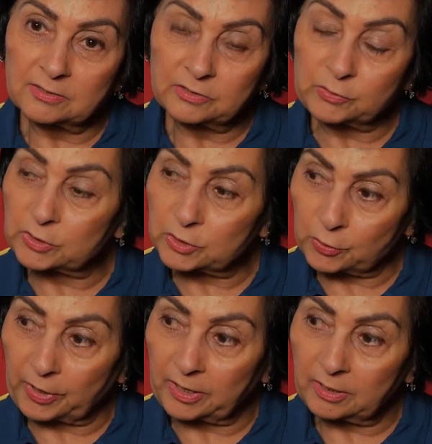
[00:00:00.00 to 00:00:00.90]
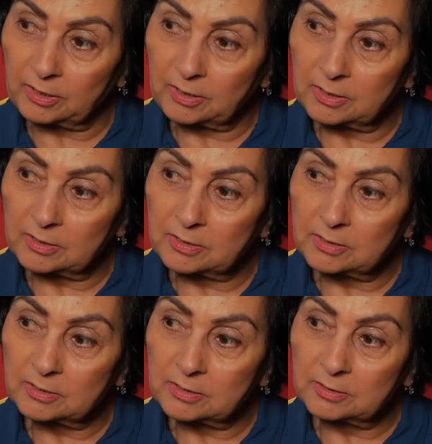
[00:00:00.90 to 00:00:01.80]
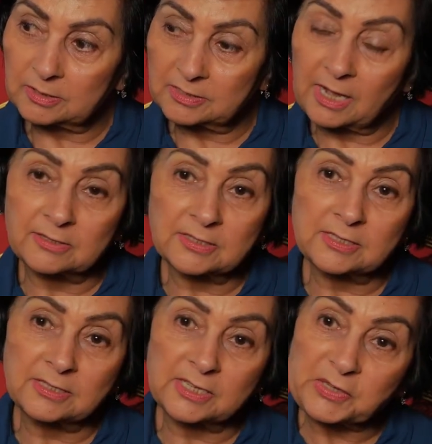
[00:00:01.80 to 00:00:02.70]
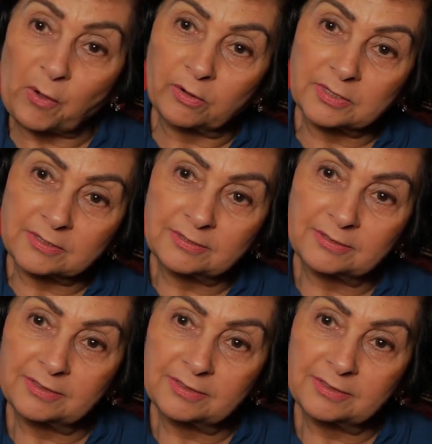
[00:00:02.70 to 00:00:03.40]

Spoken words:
to enjoy. The dances, the songs.